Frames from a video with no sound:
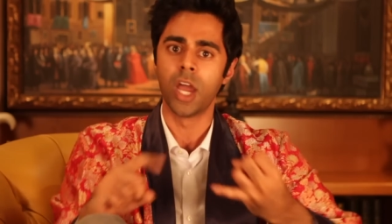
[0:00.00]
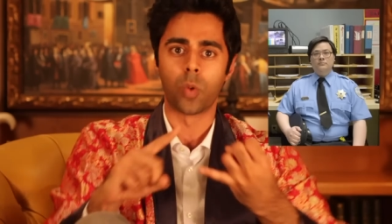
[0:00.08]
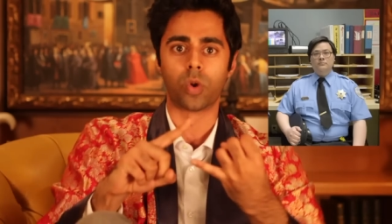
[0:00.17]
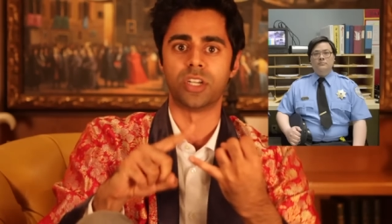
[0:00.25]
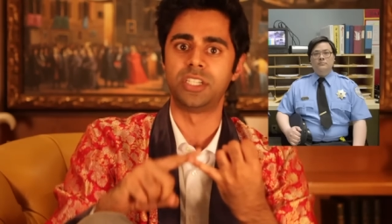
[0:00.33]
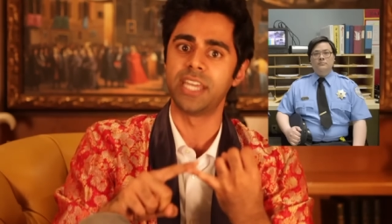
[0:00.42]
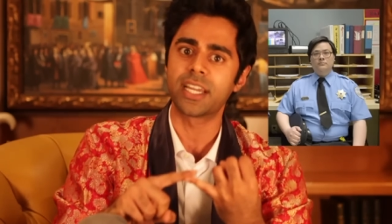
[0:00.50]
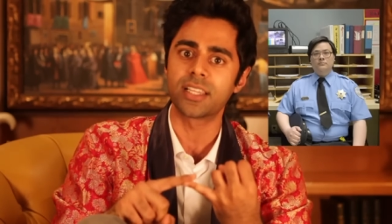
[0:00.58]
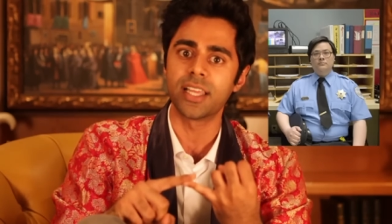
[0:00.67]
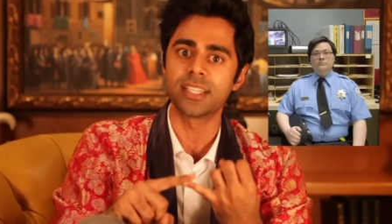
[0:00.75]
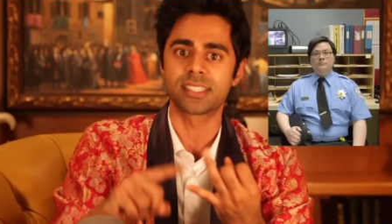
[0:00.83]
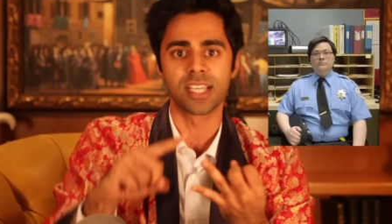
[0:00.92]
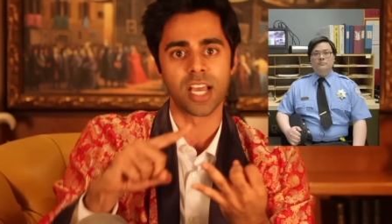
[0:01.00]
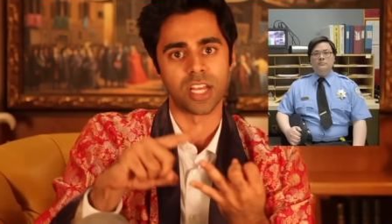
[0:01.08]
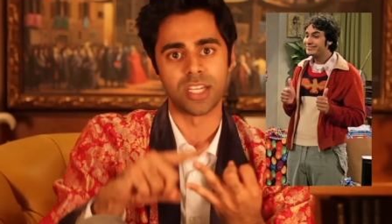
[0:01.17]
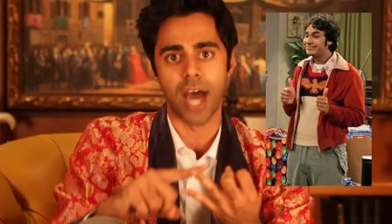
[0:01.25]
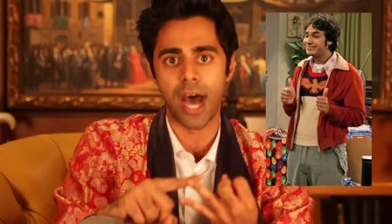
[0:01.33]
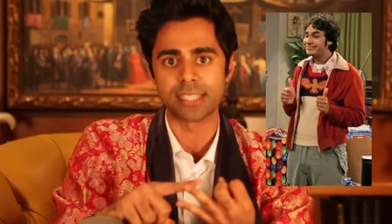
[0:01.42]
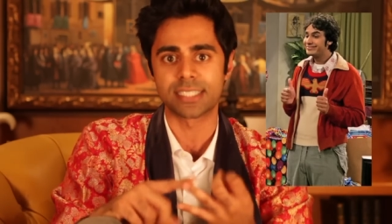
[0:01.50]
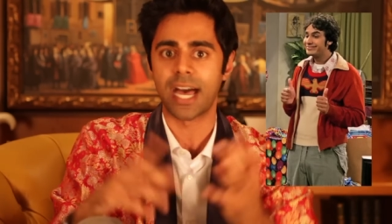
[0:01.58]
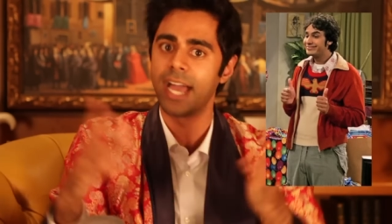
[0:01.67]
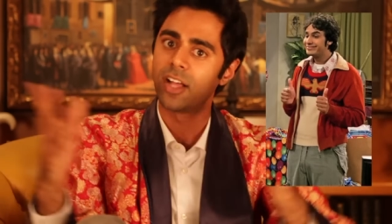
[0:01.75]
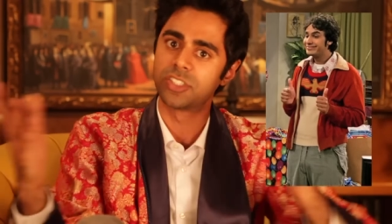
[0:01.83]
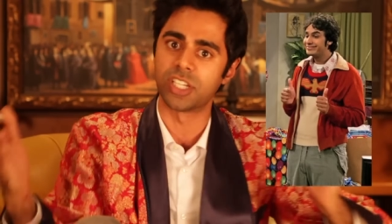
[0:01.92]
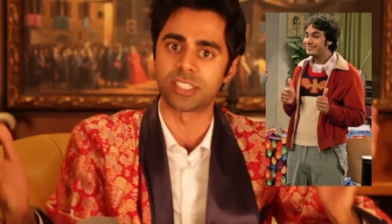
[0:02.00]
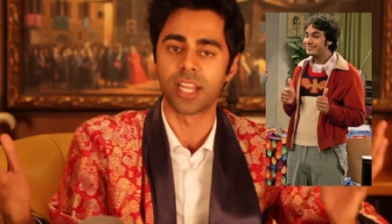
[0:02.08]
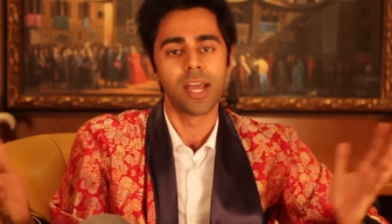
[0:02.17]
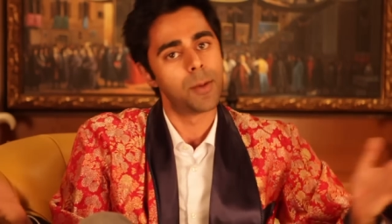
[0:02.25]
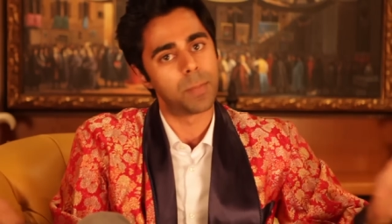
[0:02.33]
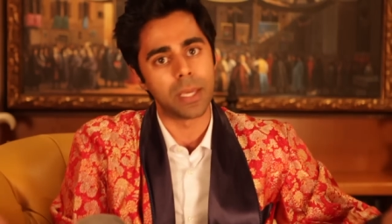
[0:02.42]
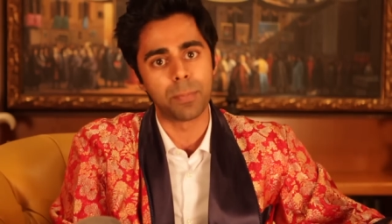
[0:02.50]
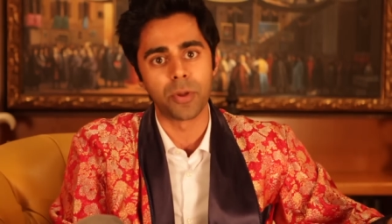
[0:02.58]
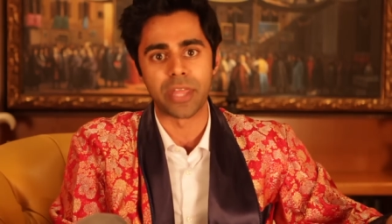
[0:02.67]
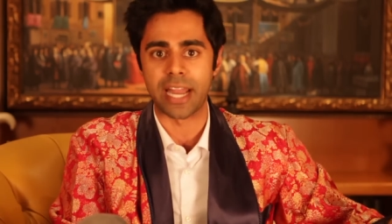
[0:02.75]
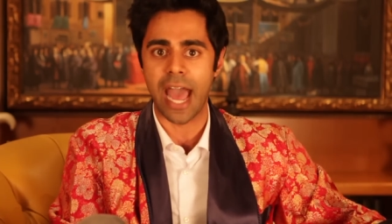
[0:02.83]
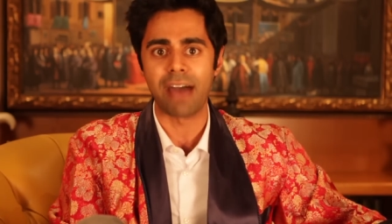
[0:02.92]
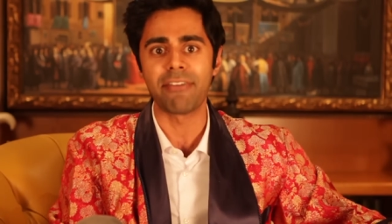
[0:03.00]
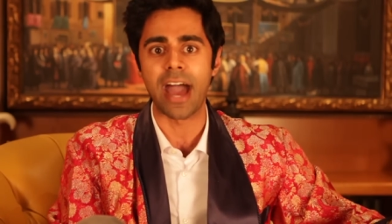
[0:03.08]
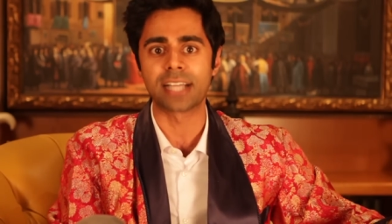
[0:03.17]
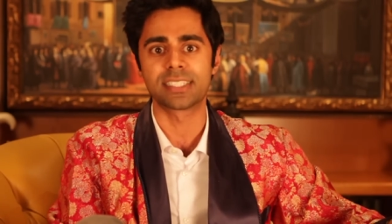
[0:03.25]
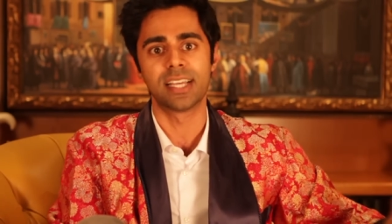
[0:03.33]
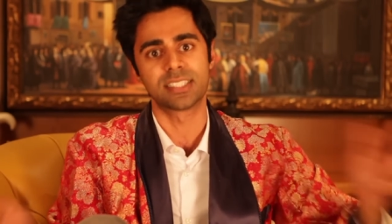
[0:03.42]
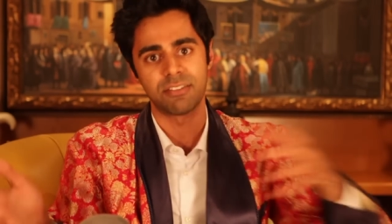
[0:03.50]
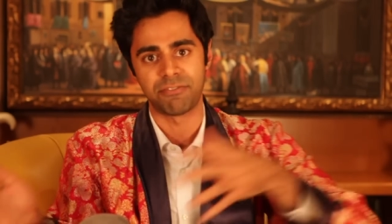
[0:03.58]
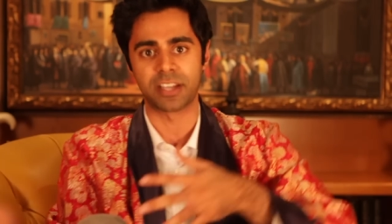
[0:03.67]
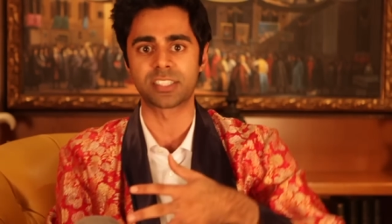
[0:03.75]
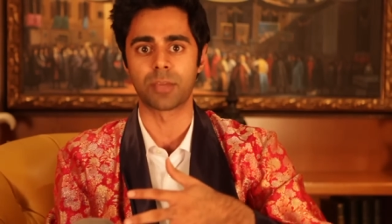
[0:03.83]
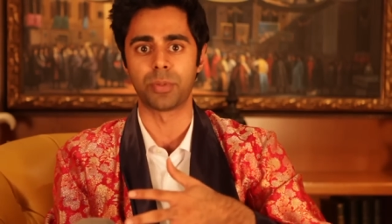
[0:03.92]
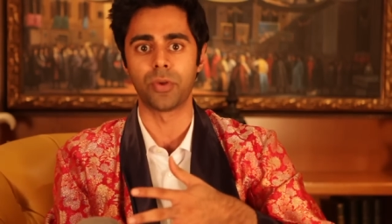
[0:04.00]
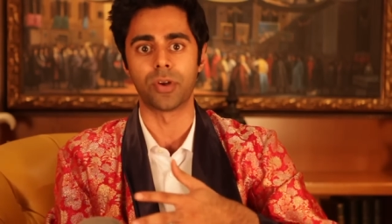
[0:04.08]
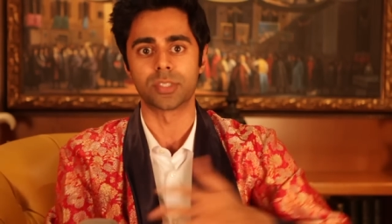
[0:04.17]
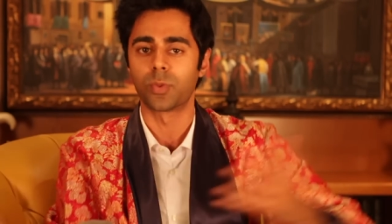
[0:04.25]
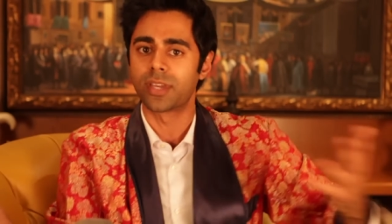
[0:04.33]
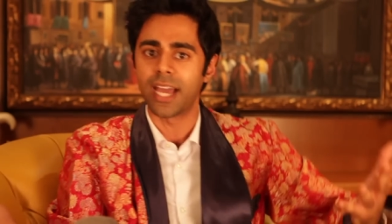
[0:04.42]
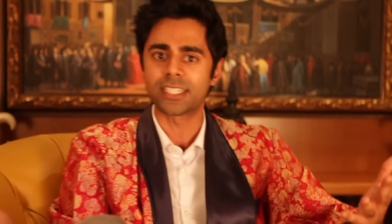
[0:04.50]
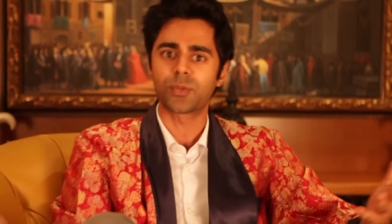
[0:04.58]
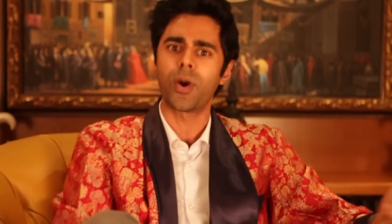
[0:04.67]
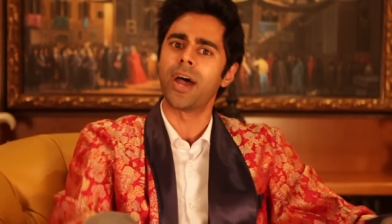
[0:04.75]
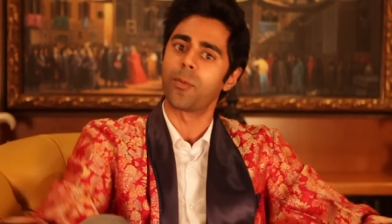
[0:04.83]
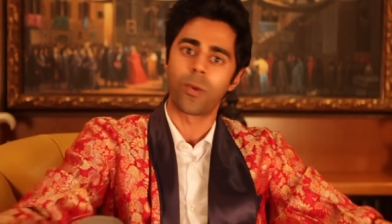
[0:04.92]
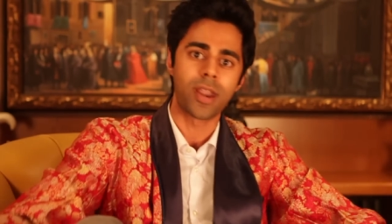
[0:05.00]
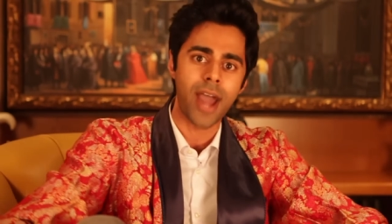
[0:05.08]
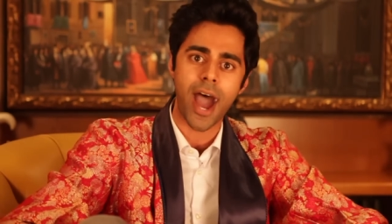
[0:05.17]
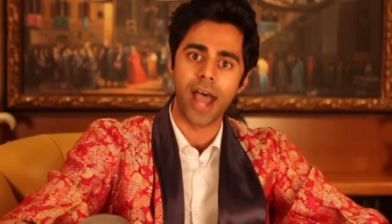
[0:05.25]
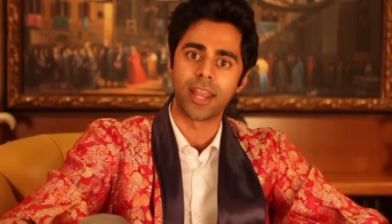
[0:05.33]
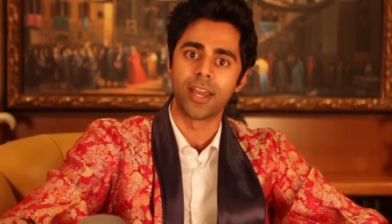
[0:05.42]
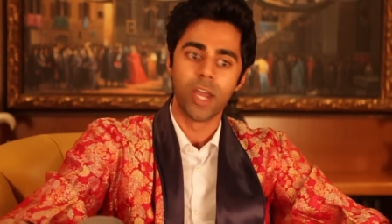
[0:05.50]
We're dickless, docile, just people that have accents and fix computers. Well, guess what? We're not.